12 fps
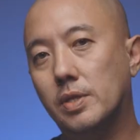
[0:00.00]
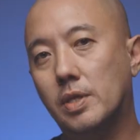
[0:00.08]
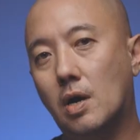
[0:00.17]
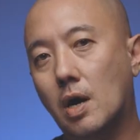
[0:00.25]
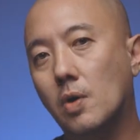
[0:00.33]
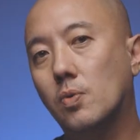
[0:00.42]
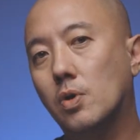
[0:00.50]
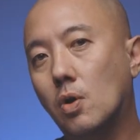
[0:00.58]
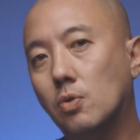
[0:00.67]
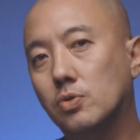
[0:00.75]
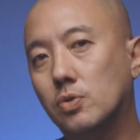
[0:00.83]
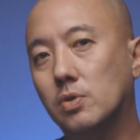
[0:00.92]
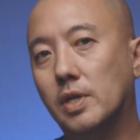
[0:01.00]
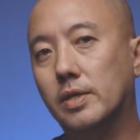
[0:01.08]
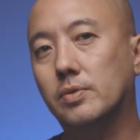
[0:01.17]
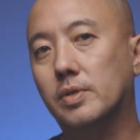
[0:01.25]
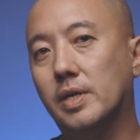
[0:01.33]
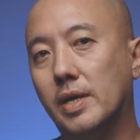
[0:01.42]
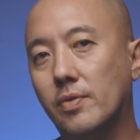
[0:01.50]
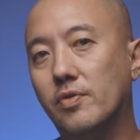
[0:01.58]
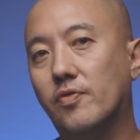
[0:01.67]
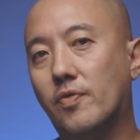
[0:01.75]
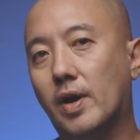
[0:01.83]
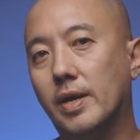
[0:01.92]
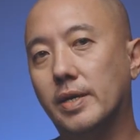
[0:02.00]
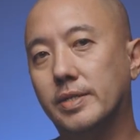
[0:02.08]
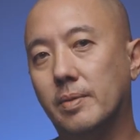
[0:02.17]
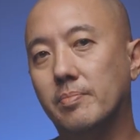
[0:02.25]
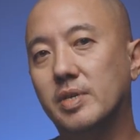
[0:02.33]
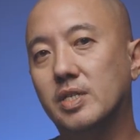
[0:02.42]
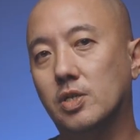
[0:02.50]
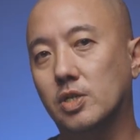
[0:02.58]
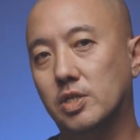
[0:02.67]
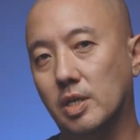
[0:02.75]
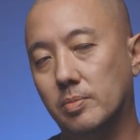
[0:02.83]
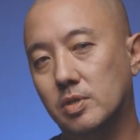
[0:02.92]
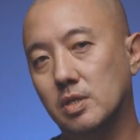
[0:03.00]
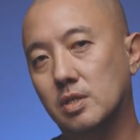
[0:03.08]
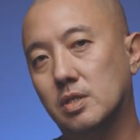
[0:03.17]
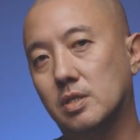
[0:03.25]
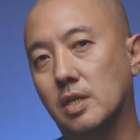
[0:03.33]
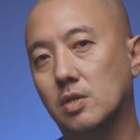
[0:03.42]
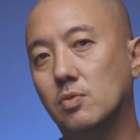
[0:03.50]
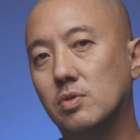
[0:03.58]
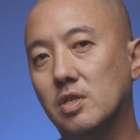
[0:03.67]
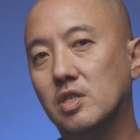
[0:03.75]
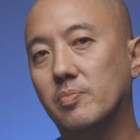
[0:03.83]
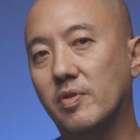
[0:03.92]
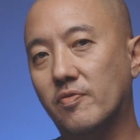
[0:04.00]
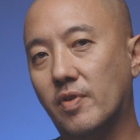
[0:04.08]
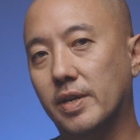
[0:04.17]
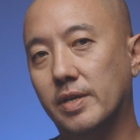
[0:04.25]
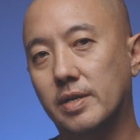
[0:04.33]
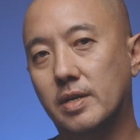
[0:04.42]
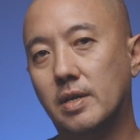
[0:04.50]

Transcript: Now I would also like to clarify some misconceptions that users may find.